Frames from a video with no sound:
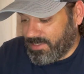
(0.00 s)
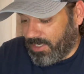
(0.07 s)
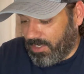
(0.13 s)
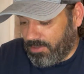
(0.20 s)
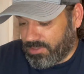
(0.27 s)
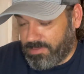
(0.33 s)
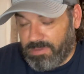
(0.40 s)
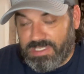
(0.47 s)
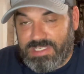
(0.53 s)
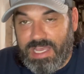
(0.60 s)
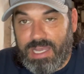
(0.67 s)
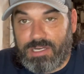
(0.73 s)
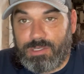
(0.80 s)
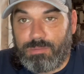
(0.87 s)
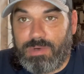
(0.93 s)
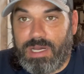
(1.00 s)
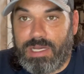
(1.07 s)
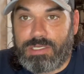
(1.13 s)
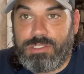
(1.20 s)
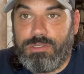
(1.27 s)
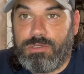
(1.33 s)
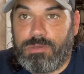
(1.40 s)
ultimate tackle
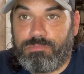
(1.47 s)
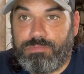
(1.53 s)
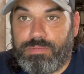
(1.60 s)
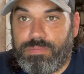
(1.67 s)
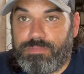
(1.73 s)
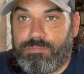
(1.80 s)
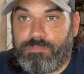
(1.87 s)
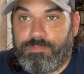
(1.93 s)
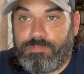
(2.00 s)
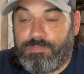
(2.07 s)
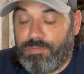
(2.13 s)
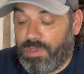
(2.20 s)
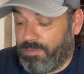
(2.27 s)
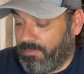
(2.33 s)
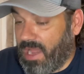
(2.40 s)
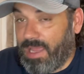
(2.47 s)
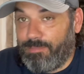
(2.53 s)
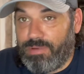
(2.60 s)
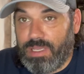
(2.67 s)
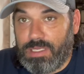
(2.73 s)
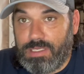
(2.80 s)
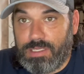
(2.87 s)
box. You can, in my
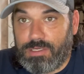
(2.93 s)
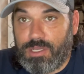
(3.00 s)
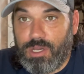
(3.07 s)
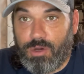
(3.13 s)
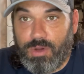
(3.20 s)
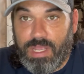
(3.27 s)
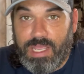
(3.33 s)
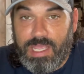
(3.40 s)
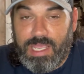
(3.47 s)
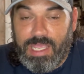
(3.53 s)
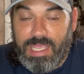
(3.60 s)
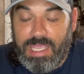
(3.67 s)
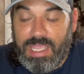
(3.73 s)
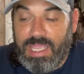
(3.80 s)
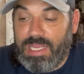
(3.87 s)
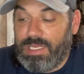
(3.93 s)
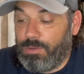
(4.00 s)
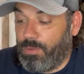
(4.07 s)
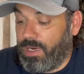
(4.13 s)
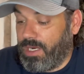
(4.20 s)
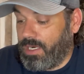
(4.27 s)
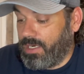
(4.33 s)
opinion, go
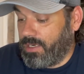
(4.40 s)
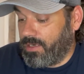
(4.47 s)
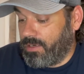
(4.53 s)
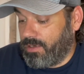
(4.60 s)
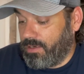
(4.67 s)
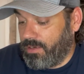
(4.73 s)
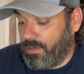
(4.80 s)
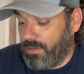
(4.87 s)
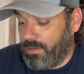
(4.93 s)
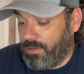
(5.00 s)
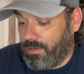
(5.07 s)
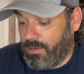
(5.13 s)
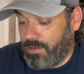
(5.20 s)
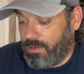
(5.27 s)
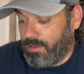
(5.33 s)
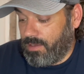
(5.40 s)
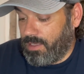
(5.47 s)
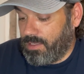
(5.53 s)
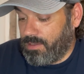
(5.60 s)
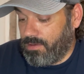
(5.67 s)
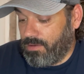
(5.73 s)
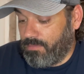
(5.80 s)
anywhere
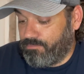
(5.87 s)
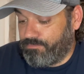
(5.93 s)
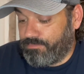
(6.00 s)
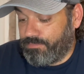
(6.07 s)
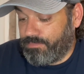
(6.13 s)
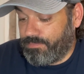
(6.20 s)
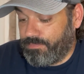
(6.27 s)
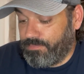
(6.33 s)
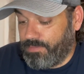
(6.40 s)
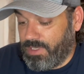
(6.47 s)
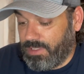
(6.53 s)
in at